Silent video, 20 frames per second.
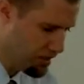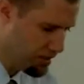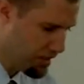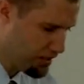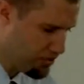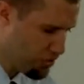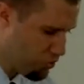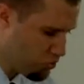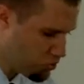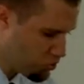
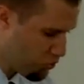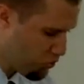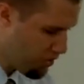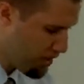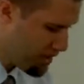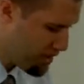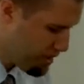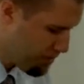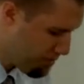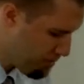Let those who are
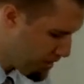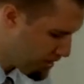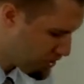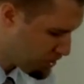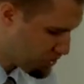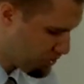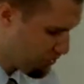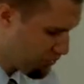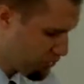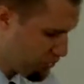in the
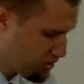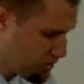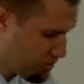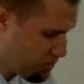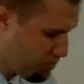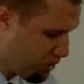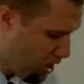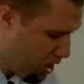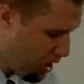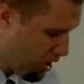midst of her
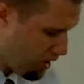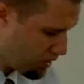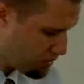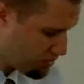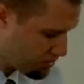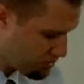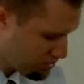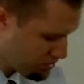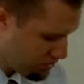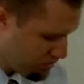
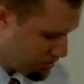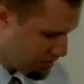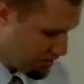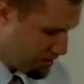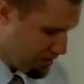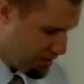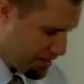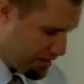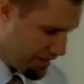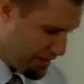depart,
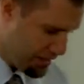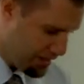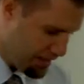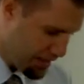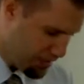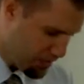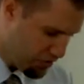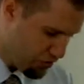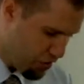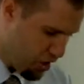and
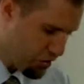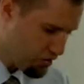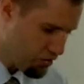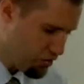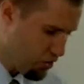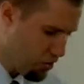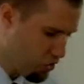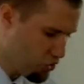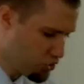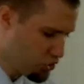let
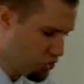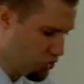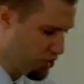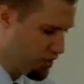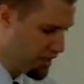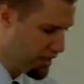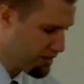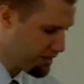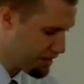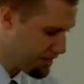not those who
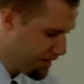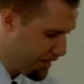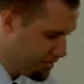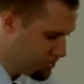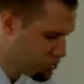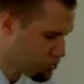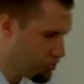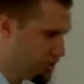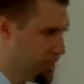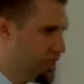are in the
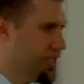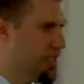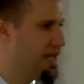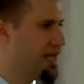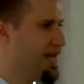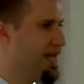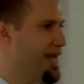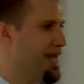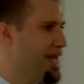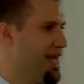
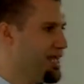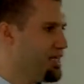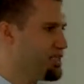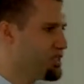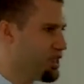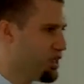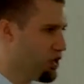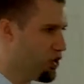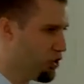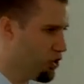country
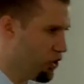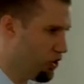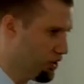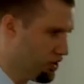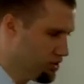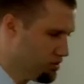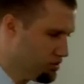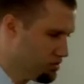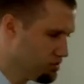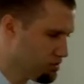enter
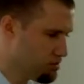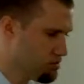her.